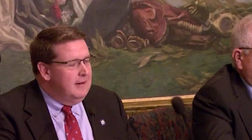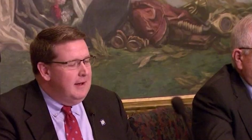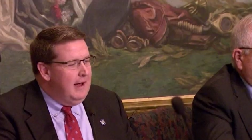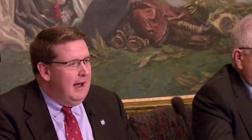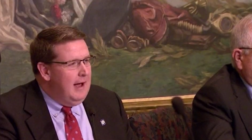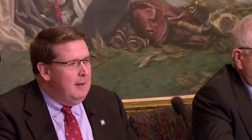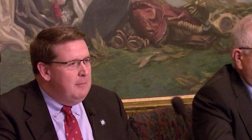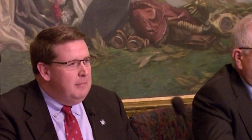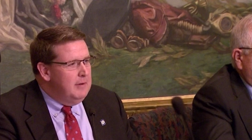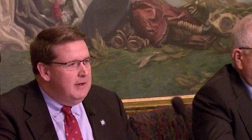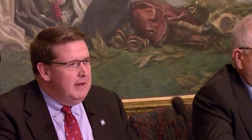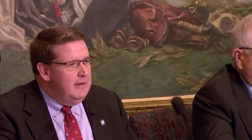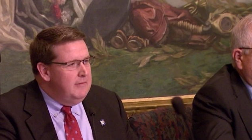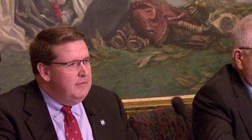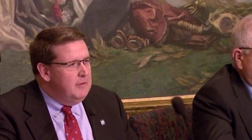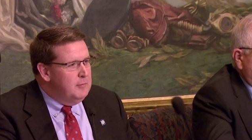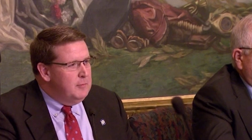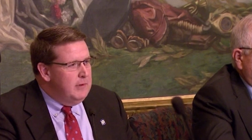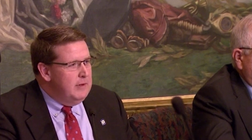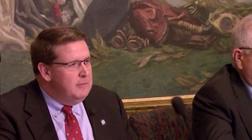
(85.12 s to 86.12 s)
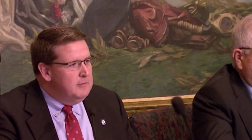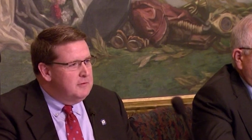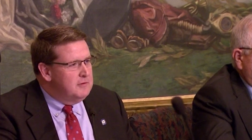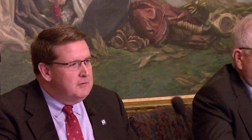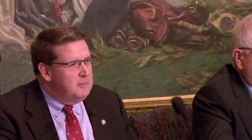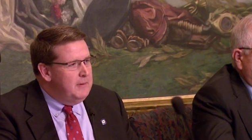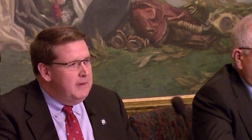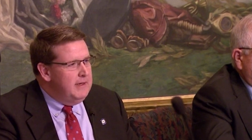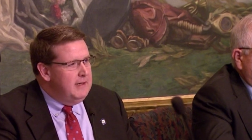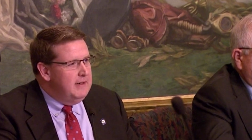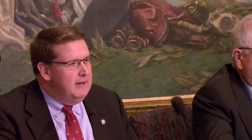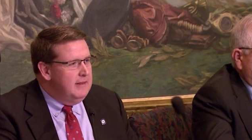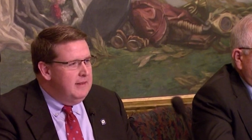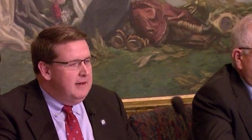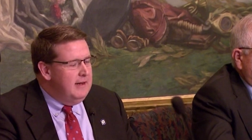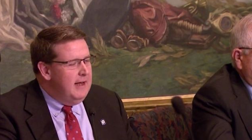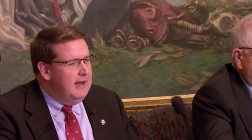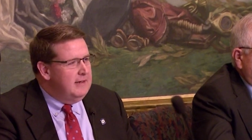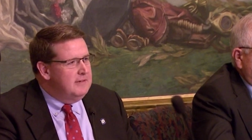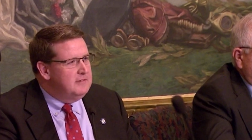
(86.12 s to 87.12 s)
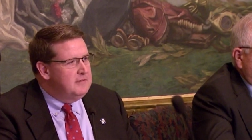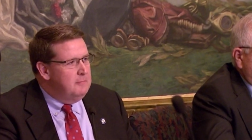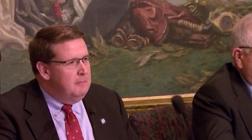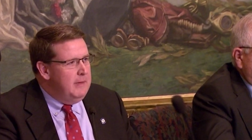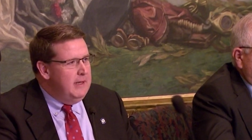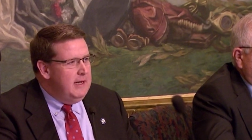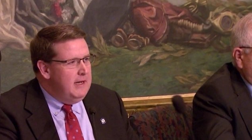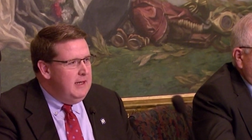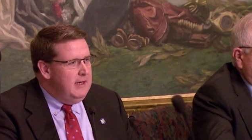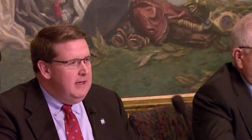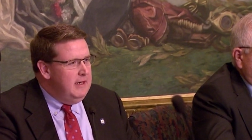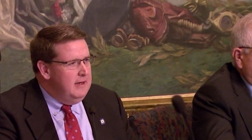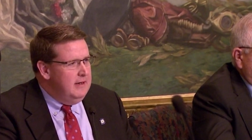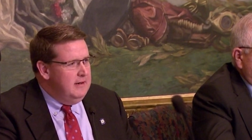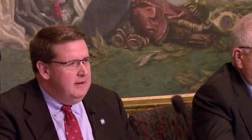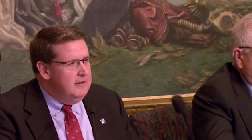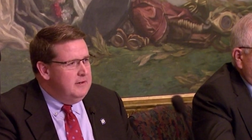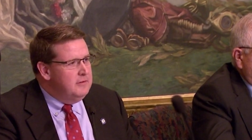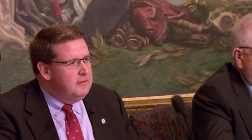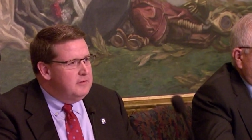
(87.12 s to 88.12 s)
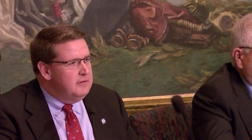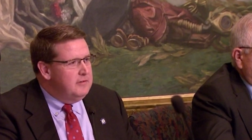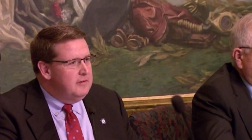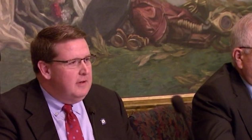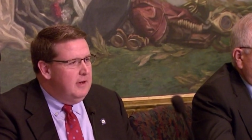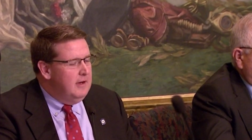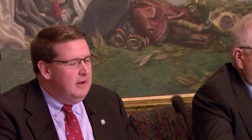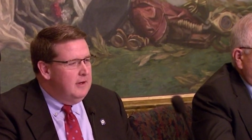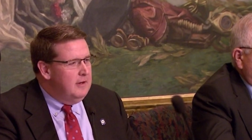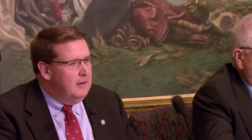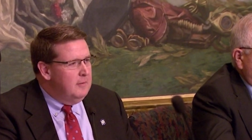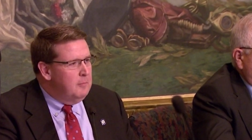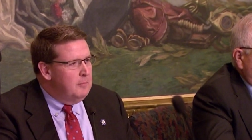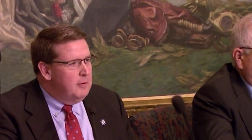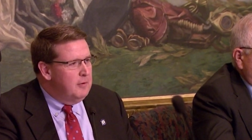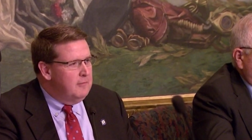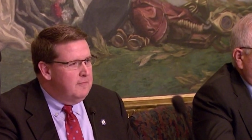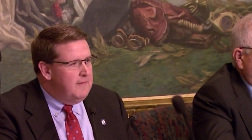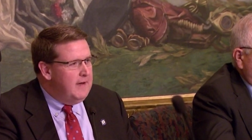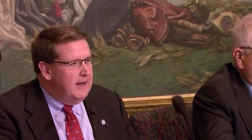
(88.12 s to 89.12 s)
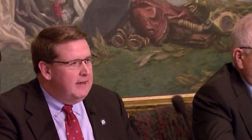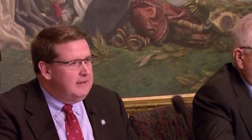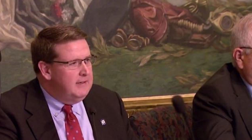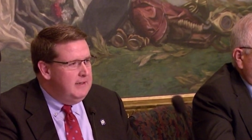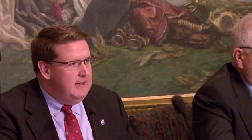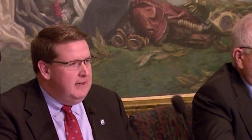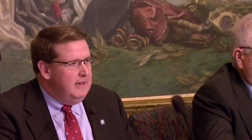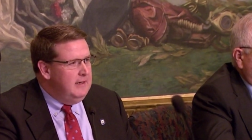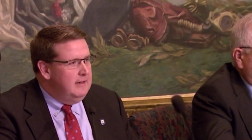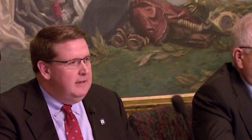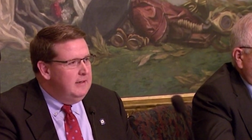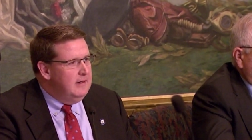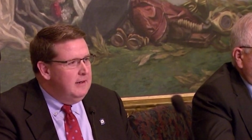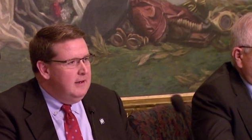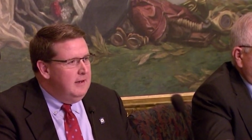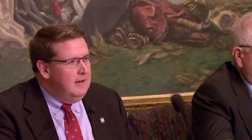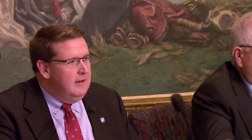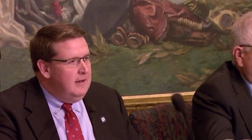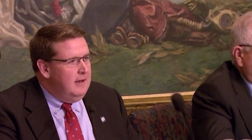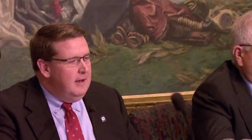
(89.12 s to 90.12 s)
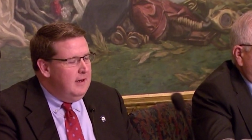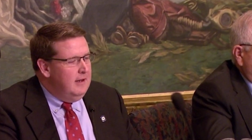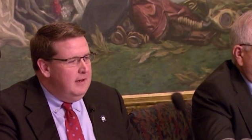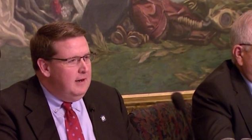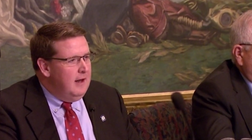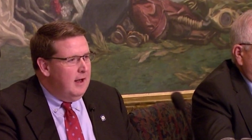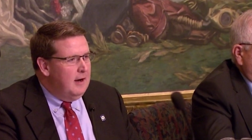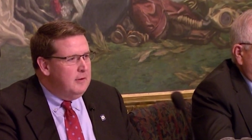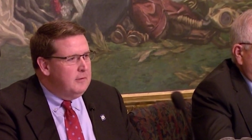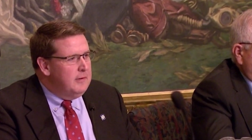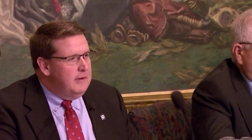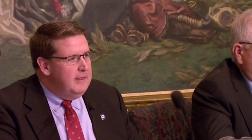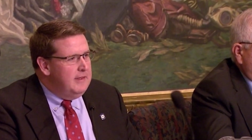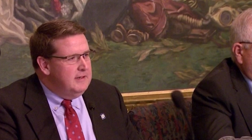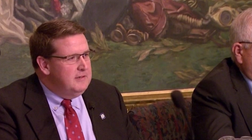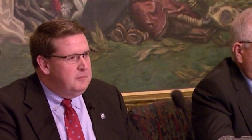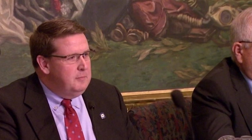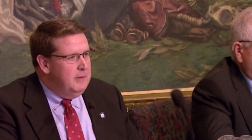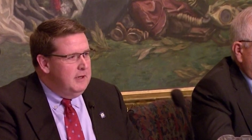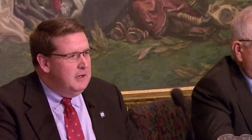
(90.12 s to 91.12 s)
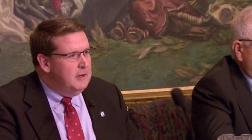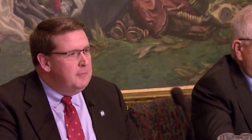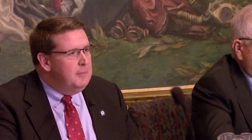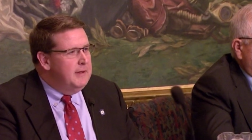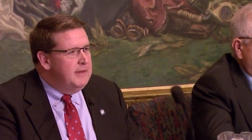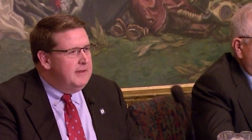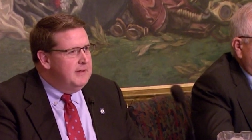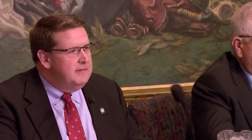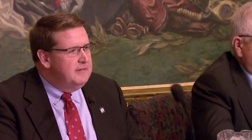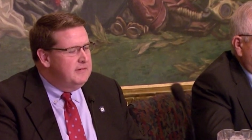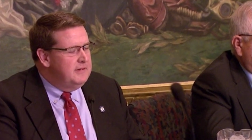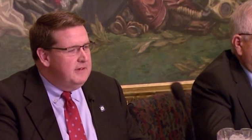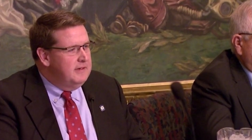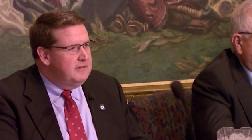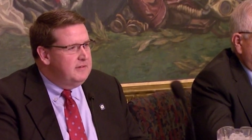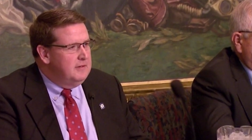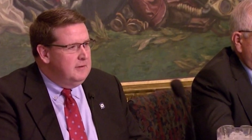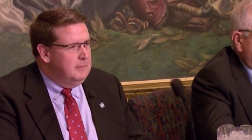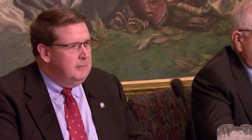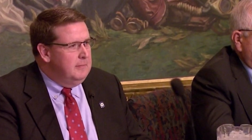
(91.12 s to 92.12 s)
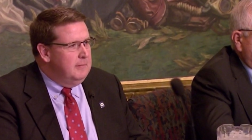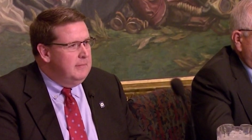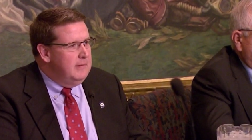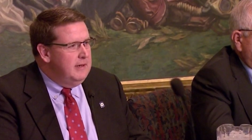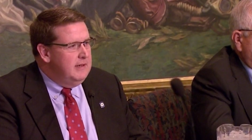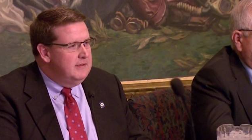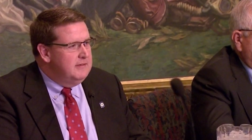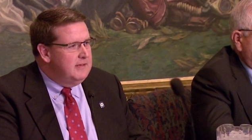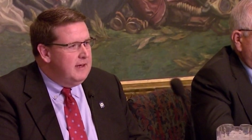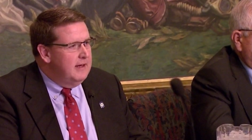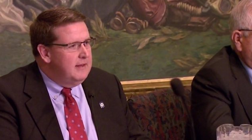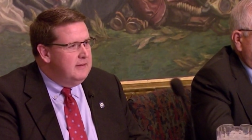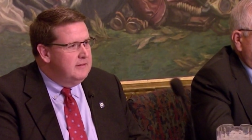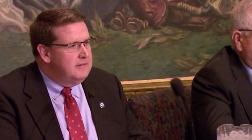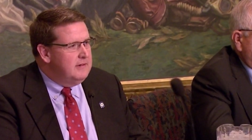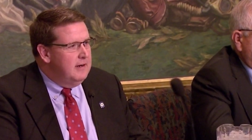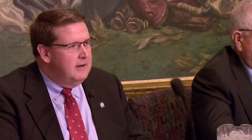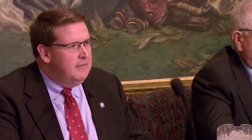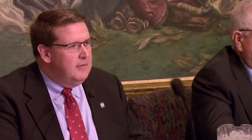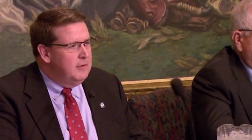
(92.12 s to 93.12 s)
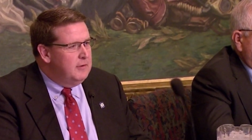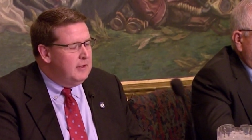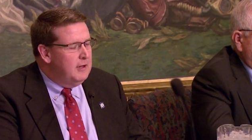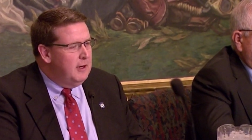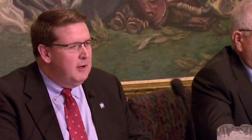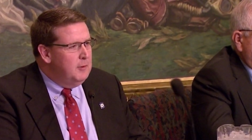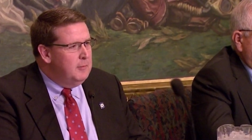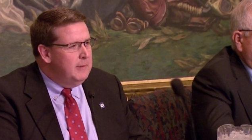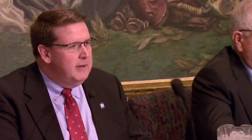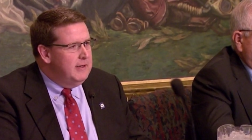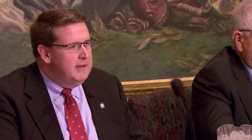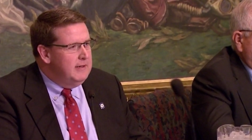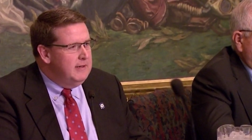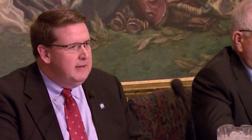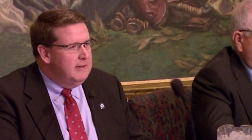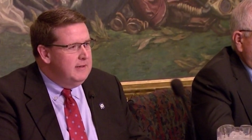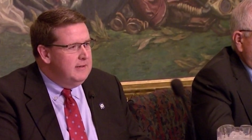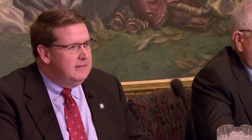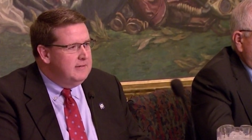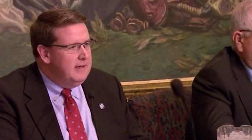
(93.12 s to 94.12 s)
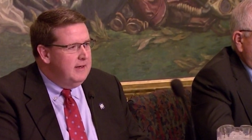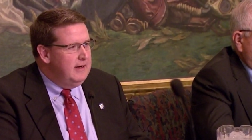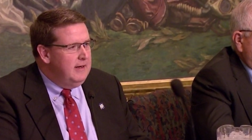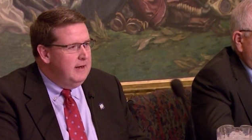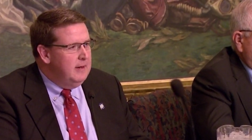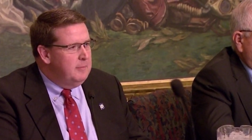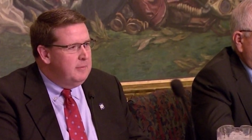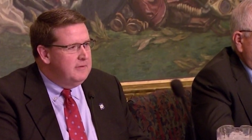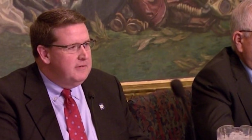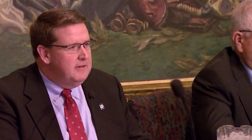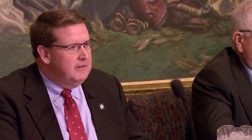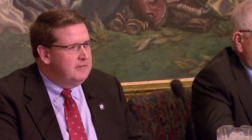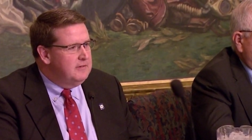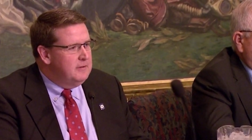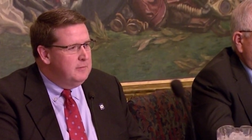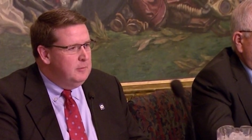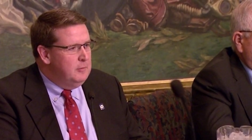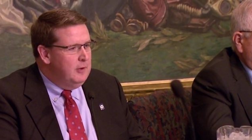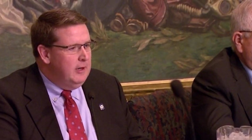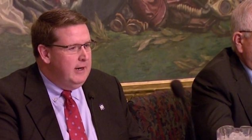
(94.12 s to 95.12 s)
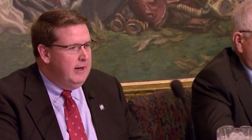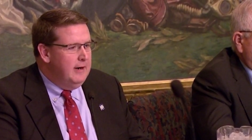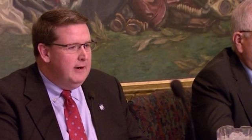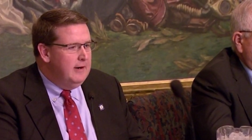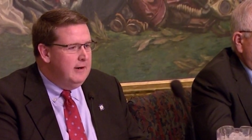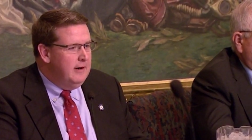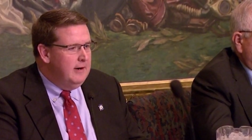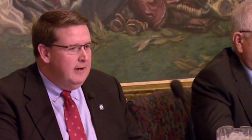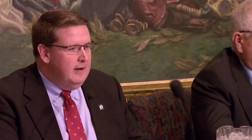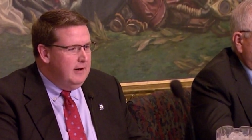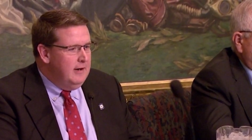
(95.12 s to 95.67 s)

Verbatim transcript: I believe that we will spend the next many years uh, perfecting uh, not only this bill, but this system inside the state of Oklahoma, and, and setting up a system where